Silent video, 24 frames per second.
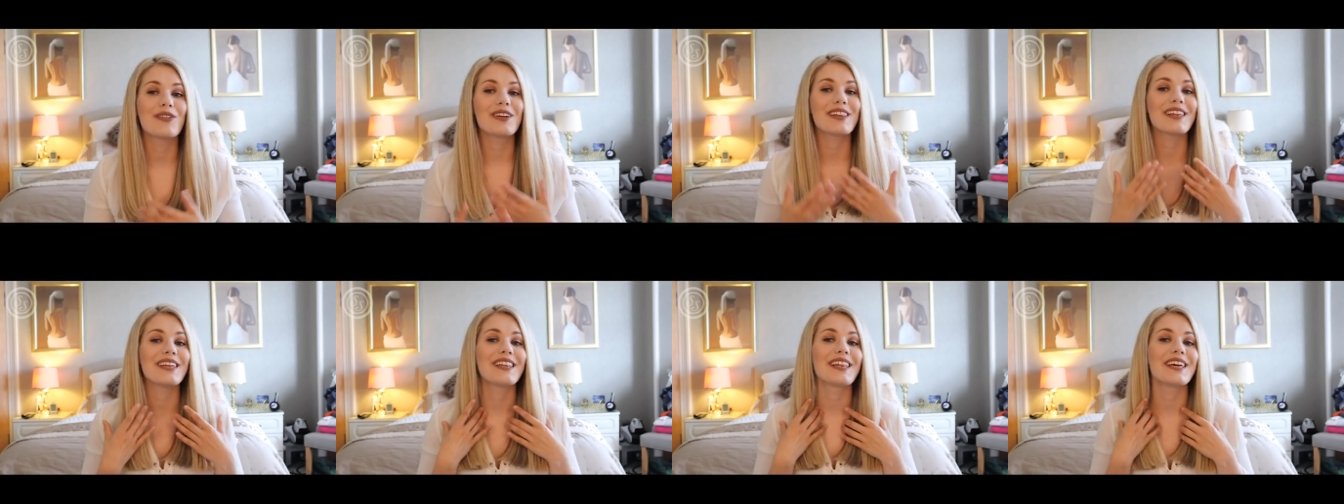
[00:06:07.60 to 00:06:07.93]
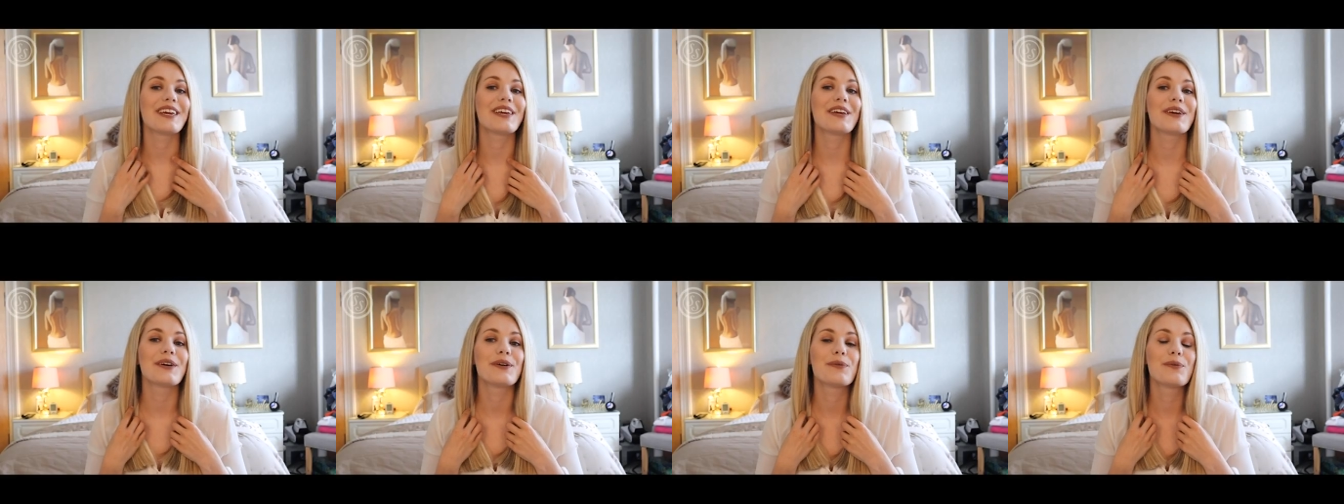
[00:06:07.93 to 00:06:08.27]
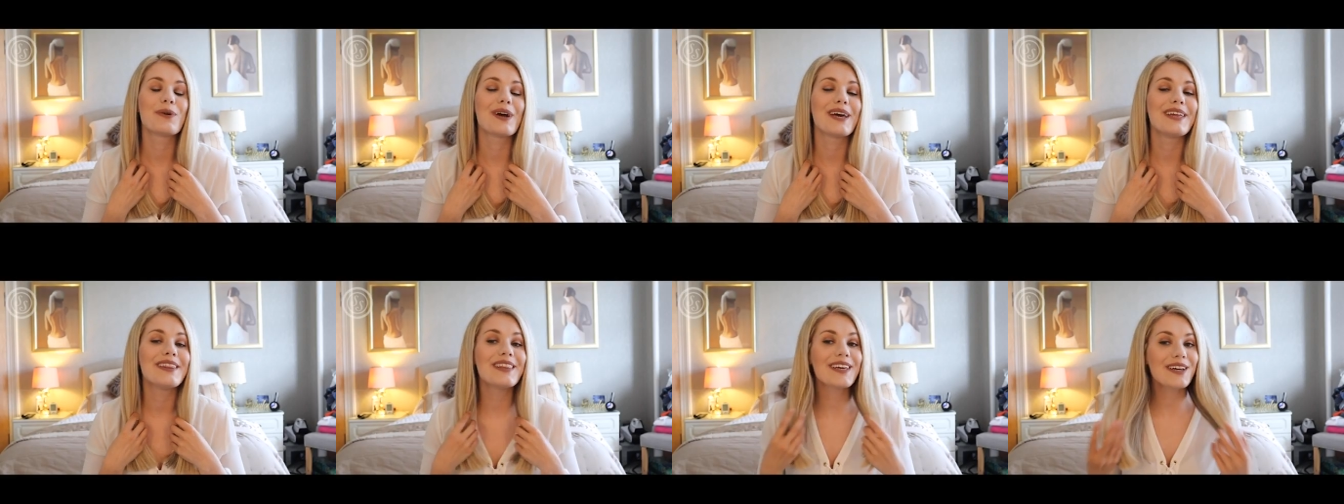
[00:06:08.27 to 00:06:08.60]
I really like it
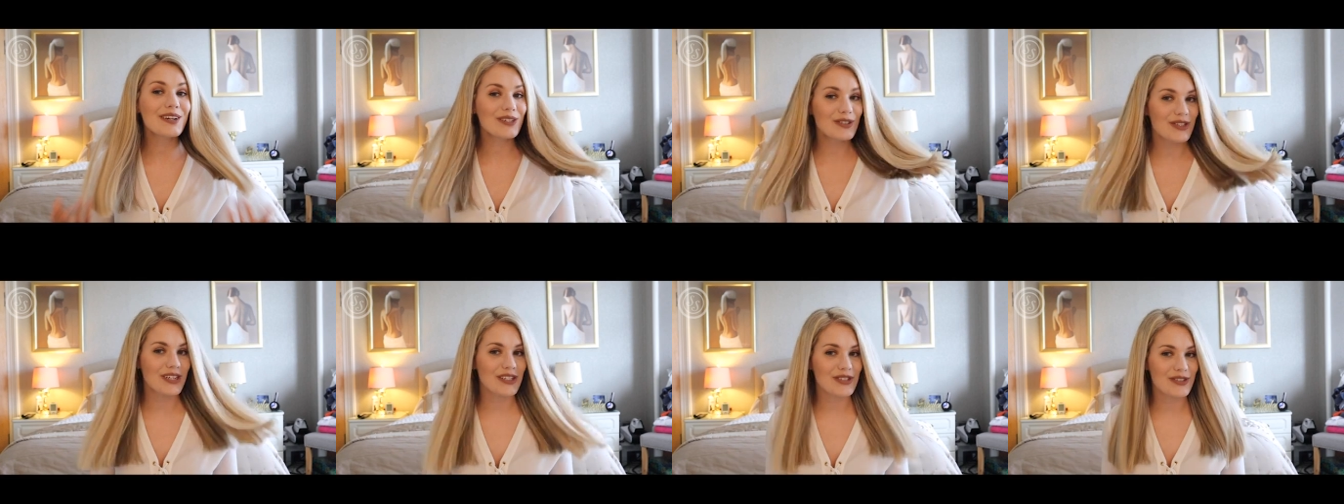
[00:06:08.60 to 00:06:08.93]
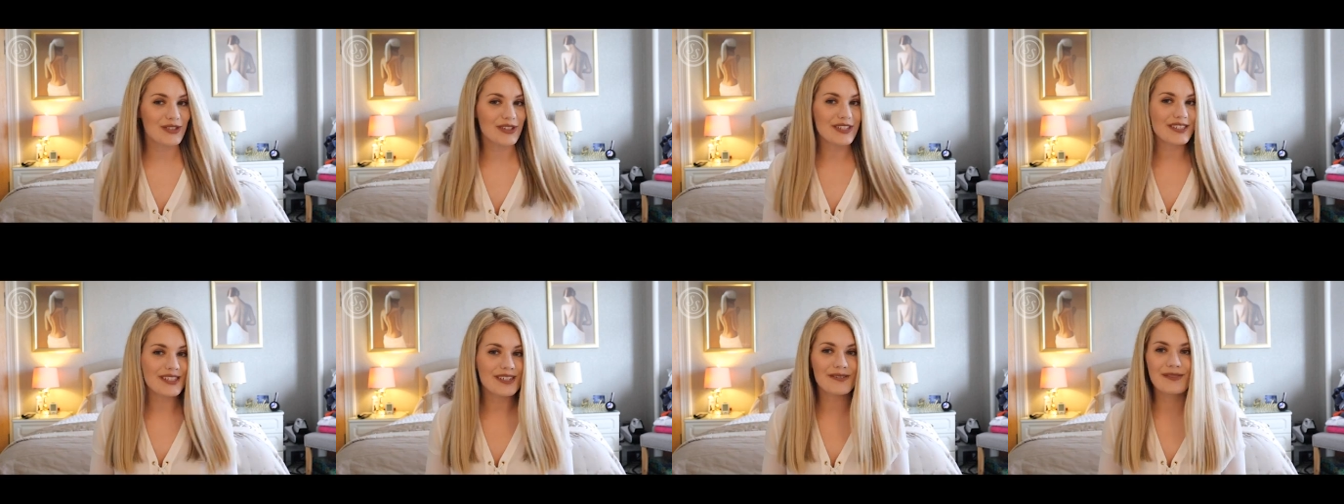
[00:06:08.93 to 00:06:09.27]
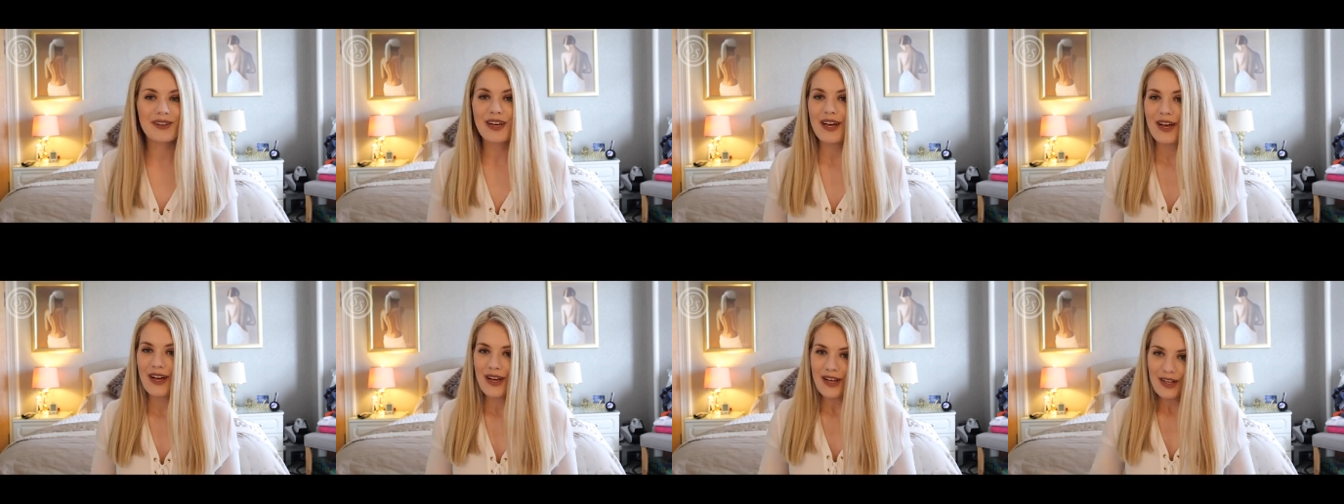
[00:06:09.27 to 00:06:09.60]
when the hairdresser does it.